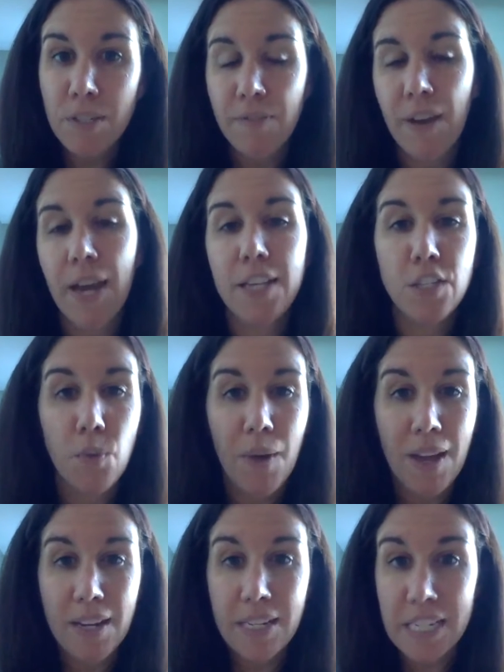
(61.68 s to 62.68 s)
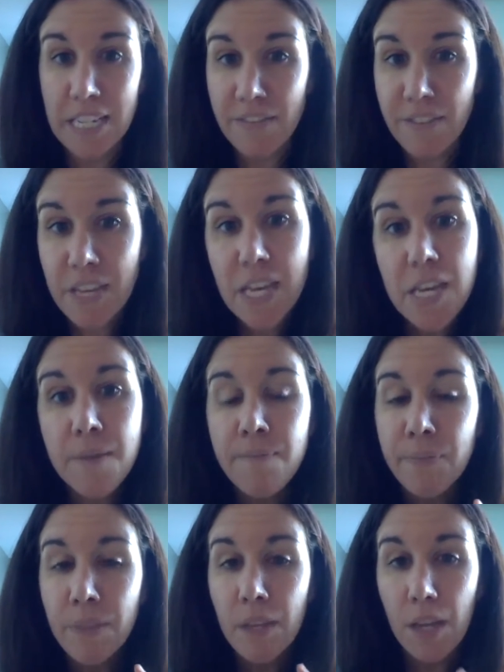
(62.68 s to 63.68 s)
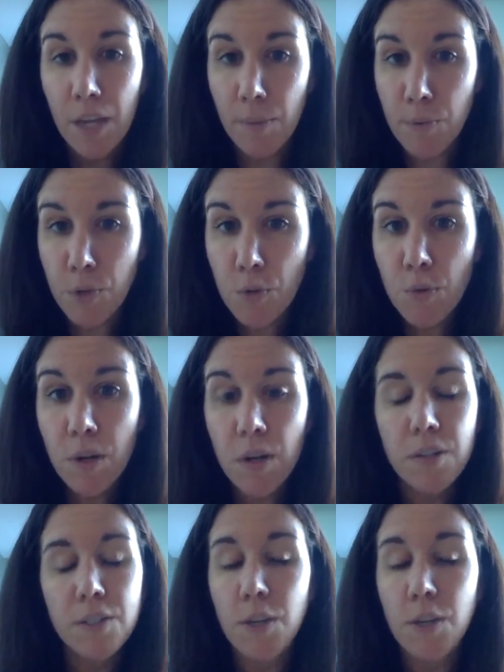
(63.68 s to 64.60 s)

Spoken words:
device. So any smart TV, computer,